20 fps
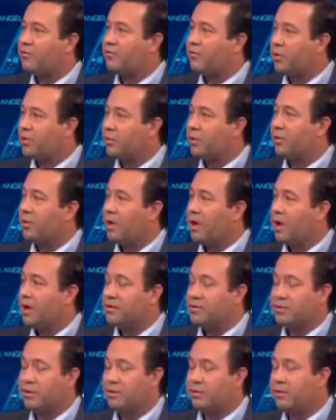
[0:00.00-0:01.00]
our
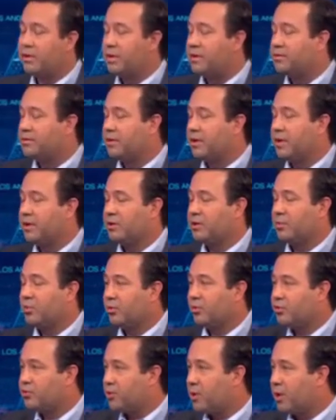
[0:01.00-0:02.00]
reliance on things like the
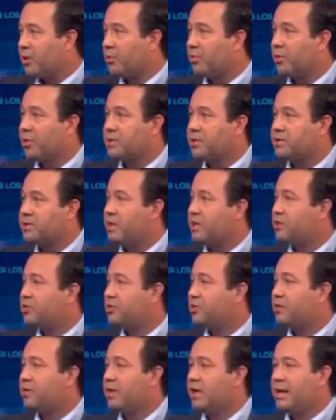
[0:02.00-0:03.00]
World Trade
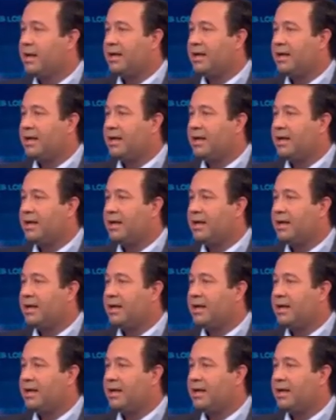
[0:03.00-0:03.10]
Organization,